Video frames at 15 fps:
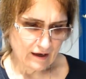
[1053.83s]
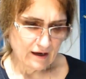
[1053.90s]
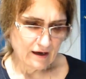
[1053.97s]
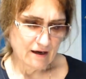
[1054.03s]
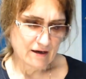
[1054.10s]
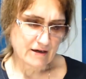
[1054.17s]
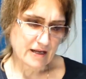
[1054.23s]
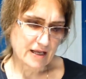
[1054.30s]

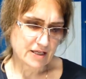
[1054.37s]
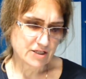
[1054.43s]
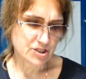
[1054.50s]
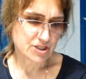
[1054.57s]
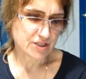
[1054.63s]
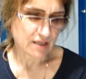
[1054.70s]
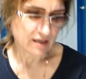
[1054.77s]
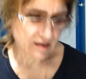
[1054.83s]

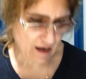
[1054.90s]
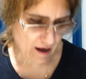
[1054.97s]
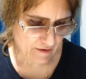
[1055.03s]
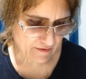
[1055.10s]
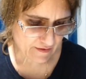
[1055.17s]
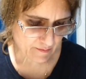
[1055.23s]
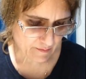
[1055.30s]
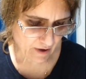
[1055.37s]
Arranged
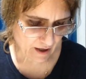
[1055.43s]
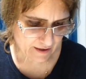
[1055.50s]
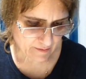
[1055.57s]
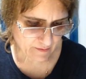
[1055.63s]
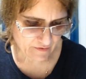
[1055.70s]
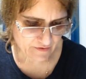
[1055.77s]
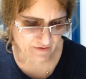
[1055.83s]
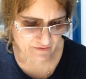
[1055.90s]
around the bottom
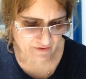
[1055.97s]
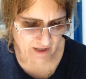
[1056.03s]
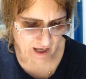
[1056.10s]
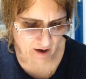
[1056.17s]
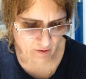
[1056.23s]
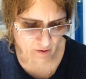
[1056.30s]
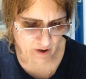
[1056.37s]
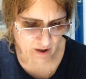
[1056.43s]
of the
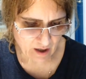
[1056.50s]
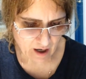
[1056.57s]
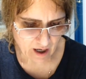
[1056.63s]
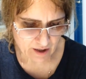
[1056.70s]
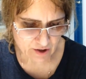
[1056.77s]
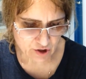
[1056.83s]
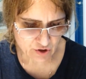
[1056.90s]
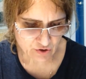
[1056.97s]
flower
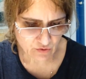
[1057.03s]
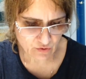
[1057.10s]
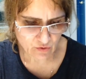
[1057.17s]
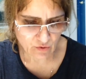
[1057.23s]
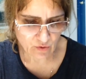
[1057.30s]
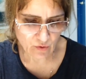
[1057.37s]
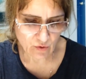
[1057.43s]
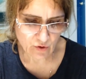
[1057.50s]
are
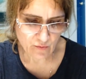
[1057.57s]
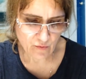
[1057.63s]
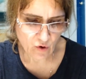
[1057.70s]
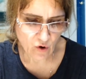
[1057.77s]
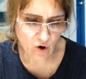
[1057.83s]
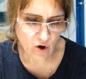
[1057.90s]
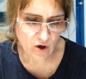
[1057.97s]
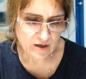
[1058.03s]
two or
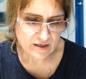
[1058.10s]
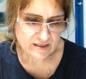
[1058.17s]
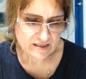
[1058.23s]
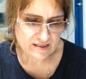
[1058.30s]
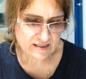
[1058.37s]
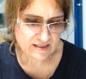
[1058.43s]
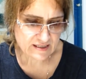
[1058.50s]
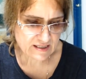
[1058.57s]
more
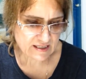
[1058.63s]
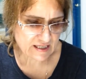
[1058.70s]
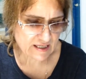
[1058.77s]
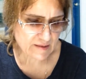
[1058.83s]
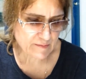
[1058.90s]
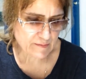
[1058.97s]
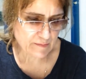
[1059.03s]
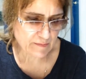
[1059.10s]

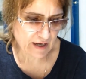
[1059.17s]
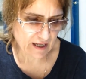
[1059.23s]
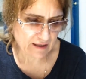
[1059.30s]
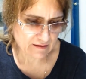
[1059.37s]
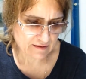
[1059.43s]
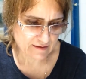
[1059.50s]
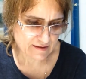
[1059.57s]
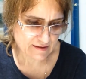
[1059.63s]

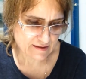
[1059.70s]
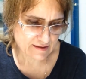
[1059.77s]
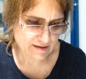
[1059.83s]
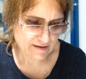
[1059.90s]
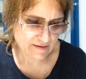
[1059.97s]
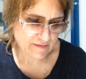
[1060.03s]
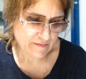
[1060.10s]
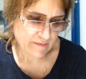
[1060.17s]
sepals.
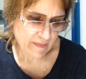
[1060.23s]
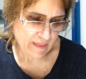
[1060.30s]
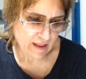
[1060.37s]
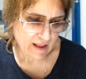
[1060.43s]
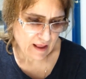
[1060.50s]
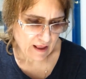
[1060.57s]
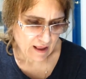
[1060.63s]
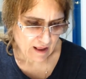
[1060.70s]

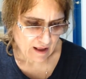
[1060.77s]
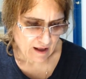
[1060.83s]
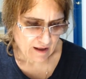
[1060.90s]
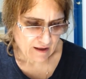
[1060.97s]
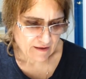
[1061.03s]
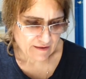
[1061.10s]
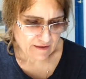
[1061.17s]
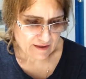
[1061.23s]

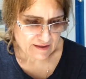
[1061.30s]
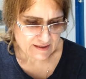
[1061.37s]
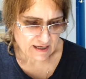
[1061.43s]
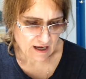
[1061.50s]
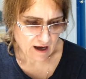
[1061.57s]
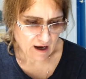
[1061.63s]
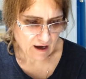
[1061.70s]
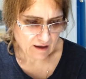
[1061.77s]
These
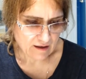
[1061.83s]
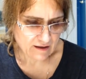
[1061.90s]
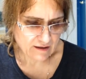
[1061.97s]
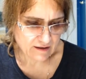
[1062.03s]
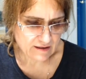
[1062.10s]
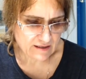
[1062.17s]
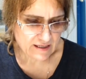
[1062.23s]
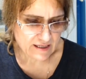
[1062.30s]
are
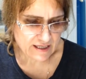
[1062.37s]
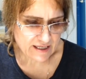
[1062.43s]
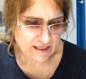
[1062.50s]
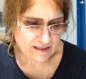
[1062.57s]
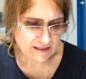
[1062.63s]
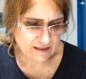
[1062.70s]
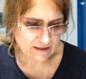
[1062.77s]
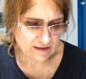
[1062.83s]

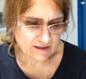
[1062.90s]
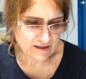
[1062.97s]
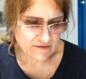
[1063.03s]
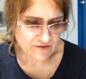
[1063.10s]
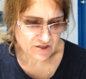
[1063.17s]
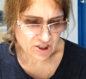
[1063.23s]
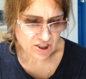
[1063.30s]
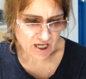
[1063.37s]
green
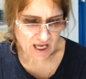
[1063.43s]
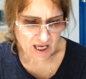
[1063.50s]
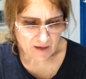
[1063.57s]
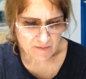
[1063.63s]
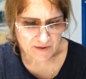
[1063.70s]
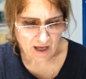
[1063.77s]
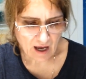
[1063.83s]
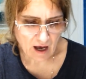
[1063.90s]

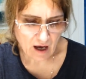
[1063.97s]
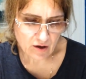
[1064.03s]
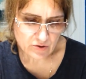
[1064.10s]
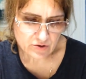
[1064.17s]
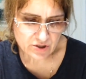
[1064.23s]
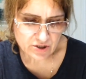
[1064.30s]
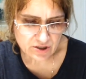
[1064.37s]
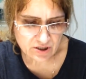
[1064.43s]
leaf-shaped
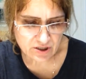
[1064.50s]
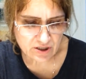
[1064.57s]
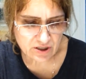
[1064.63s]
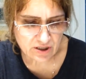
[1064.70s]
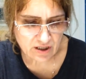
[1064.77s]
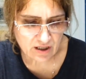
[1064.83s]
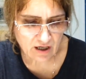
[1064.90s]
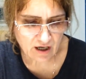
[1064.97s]
outer
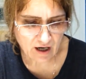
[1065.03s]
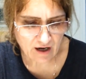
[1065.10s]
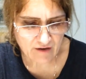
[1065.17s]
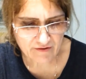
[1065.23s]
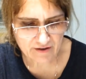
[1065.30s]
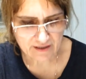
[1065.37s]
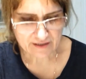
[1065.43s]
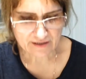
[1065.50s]

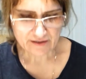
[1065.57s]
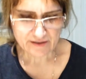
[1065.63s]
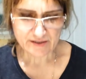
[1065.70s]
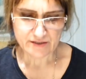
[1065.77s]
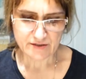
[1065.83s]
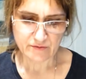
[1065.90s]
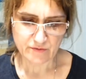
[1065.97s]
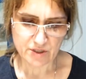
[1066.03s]

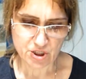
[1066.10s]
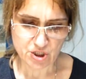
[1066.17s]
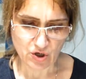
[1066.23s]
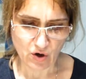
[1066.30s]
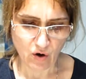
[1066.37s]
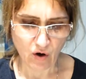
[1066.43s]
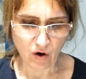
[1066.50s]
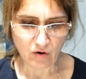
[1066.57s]
coverings which
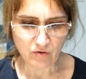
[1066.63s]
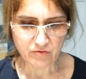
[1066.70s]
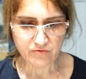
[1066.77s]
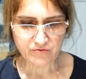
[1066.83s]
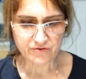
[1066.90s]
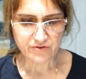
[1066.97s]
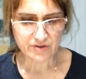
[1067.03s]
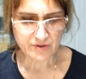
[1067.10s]

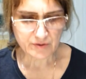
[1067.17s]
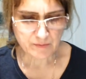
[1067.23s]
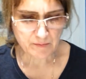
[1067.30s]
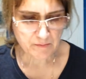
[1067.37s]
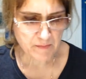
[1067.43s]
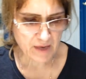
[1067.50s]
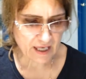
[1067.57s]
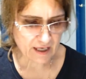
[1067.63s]

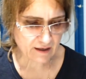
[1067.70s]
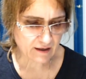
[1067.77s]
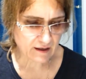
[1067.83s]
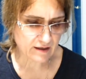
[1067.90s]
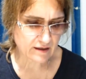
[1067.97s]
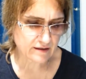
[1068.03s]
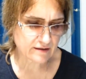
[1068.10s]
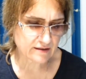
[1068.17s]
often make
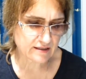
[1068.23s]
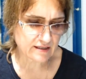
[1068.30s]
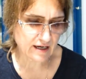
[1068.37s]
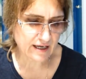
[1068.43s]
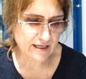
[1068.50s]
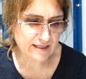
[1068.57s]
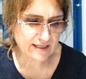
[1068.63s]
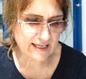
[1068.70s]
a
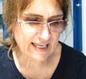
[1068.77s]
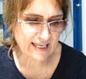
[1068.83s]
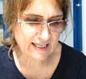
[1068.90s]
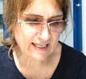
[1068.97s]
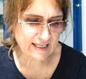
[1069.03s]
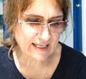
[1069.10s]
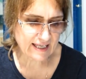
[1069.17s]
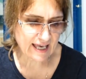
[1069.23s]
tight
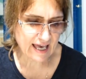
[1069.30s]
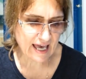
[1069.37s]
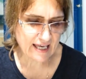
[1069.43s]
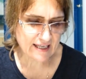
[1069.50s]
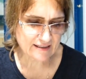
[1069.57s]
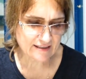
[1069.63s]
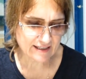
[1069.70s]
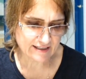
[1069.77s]

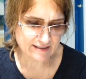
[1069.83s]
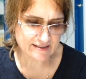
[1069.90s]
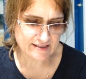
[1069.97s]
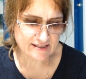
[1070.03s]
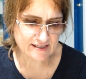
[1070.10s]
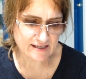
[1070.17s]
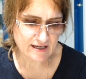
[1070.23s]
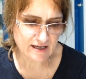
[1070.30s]

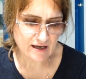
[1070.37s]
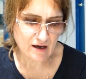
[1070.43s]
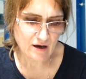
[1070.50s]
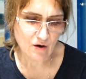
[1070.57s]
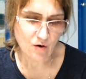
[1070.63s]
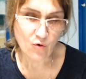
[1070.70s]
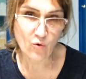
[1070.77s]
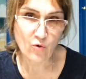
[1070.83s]
calyx
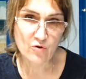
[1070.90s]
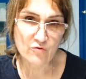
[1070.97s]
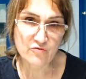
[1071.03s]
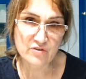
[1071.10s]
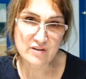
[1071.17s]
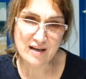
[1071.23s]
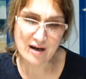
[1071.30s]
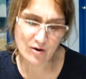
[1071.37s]
or
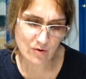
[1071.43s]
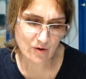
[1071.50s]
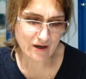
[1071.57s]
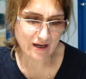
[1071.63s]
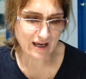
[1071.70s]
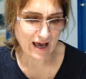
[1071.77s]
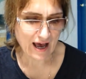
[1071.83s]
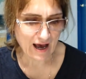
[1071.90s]
flower
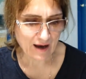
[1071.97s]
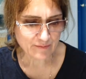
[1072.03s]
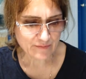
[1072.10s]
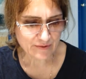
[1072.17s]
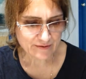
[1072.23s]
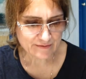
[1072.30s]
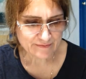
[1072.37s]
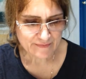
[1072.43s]
cap
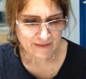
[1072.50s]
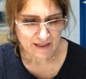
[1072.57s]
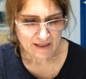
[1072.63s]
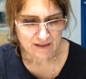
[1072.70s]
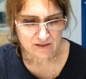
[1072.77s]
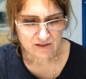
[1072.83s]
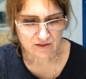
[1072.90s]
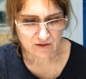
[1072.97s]

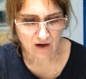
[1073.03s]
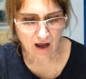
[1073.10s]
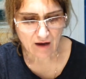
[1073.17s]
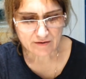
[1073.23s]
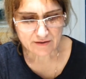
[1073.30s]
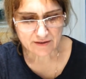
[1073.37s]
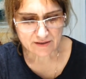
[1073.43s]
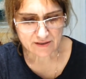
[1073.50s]

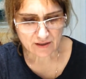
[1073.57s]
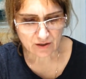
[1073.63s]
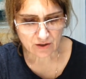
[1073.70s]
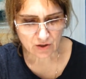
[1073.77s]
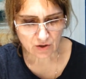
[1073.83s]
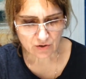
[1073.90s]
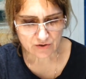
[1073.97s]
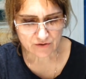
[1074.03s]
surrounding the
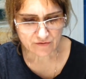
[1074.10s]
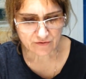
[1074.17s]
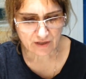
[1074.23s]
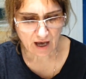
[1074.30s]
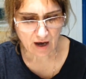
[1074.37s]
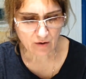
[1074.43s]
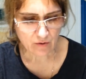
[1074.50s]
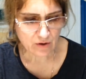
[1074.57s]
closed
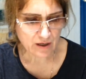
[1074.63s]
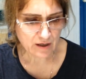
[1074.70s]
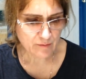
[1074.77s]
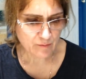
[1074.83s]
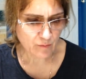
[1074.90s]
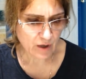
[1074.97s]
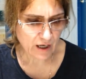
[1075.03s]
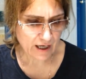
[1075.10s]
flower
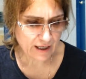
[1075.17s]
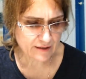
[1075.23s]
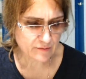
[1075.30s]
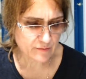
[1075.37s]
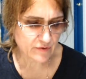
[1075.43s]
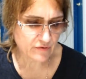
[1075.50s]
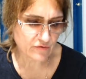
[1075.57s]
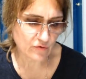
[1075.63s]
but
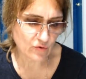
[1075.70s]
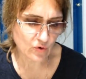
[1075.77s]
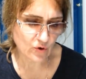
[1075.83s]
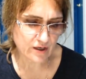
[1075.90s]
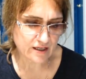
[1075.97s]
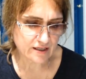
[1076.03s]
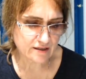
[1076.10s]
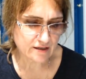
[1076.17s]
before
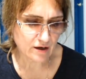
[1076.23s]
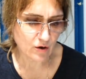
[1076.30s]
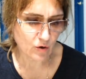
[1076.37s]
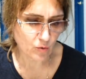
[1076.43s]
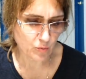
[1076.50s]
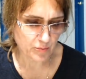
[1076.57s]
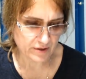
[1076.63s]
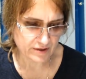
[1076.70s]
it
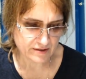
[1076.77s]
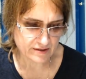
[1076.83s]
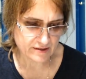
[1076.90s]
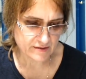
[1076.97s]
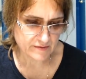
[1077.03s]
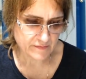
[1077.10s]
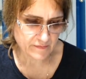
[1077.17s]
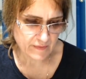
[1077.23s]
opens.